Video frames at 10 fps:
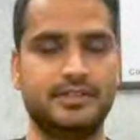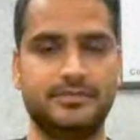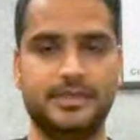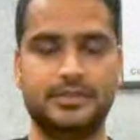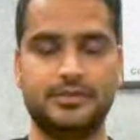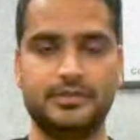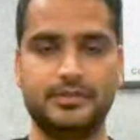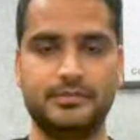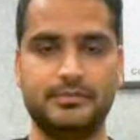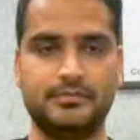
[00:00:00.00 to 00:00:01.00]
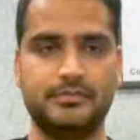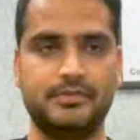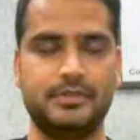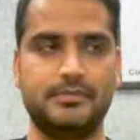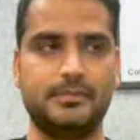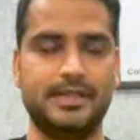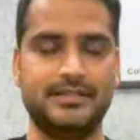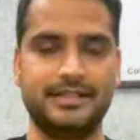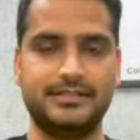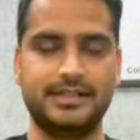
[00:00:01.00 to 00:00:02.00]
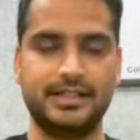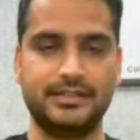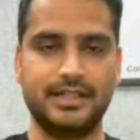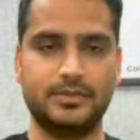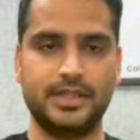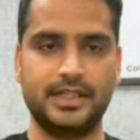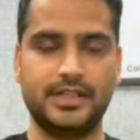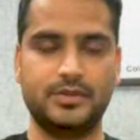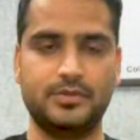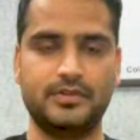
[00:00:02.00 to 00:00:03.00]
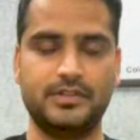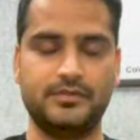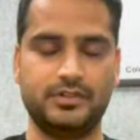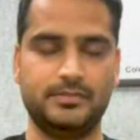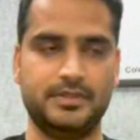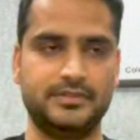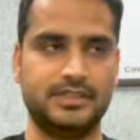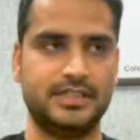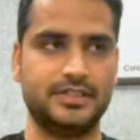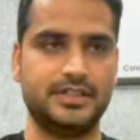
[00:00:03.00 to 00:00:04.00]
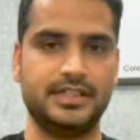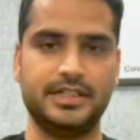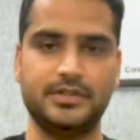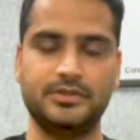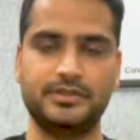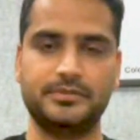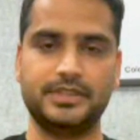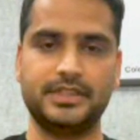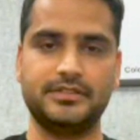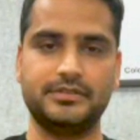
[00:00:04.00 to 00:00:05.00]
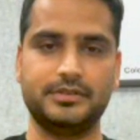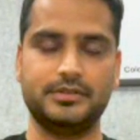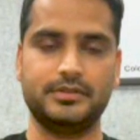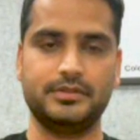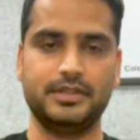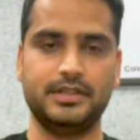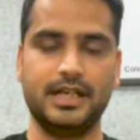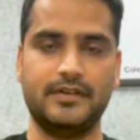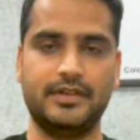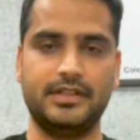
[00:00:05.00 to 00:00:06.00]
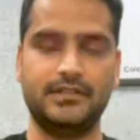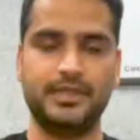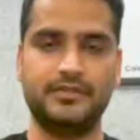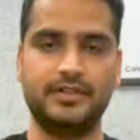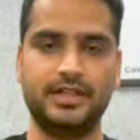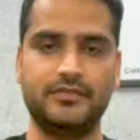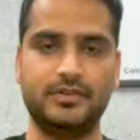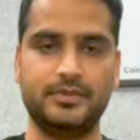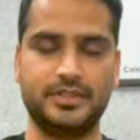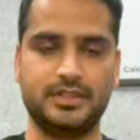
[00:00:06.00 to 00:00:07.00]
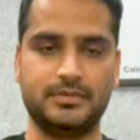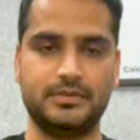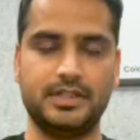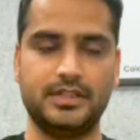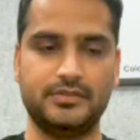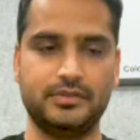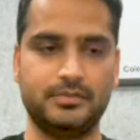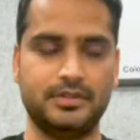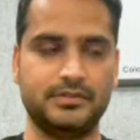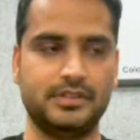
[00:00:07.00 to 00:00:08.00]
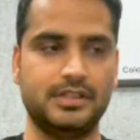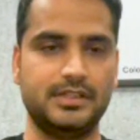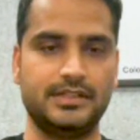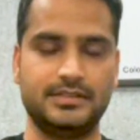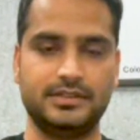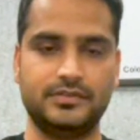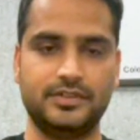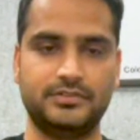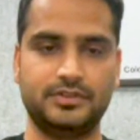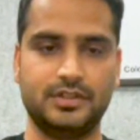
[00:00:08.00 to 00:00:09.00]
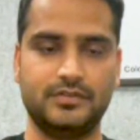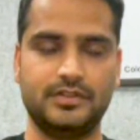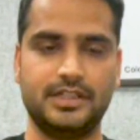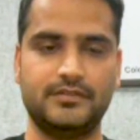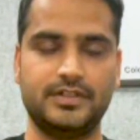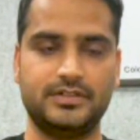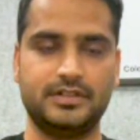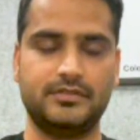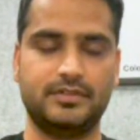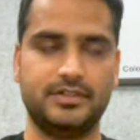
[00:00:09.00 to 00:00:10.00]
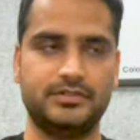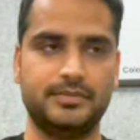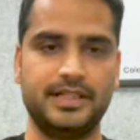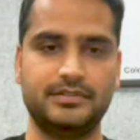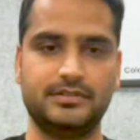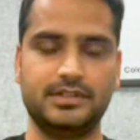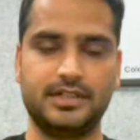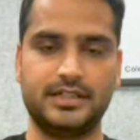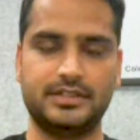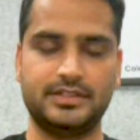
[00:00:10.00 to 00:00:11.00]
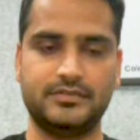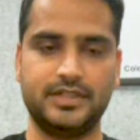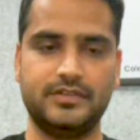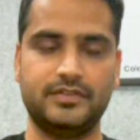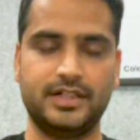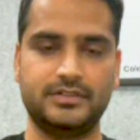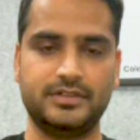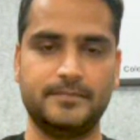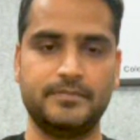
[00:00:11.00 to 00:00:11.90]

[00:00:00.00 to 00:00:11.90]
respect to the basic things that one can do for the personalization at D2C website is having the pre-filled information about the consumers. That's the first sort of a thing which first makes a transaction very fast.